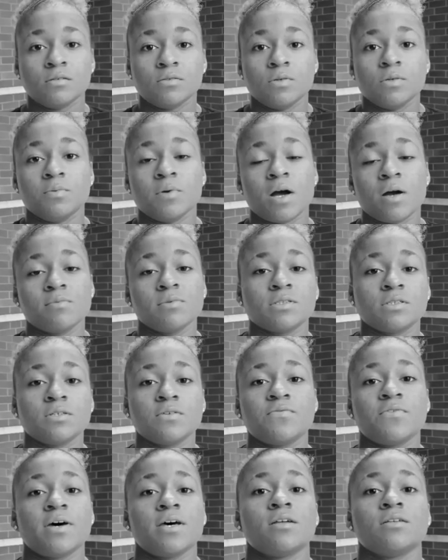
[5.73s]
We promise
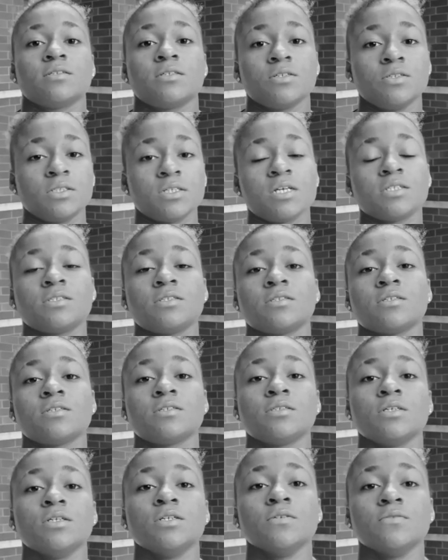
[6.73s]
to fight until justice is
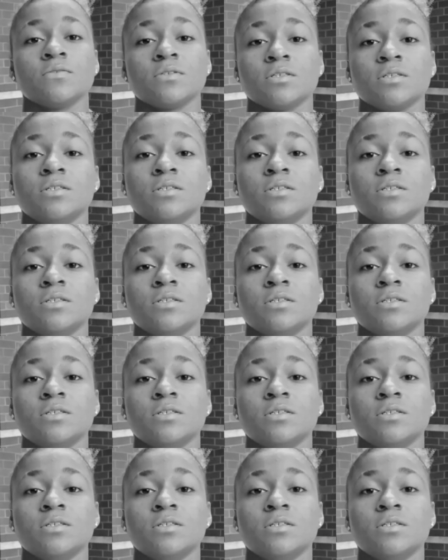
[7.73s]
served.